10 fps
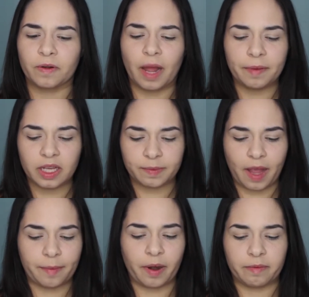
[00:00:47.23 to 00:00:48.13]
not because
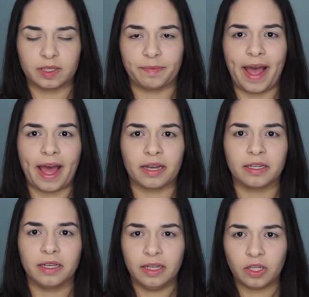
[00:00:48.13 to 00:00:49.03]
my eye primer is bad.
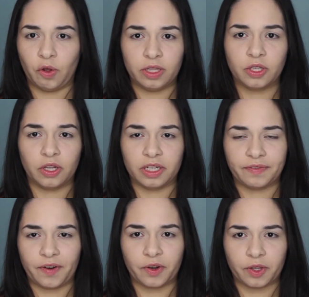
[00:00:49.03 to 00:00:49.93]
No, it's good, it's
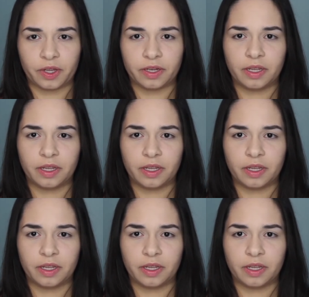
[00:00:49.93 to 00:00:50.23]
very good.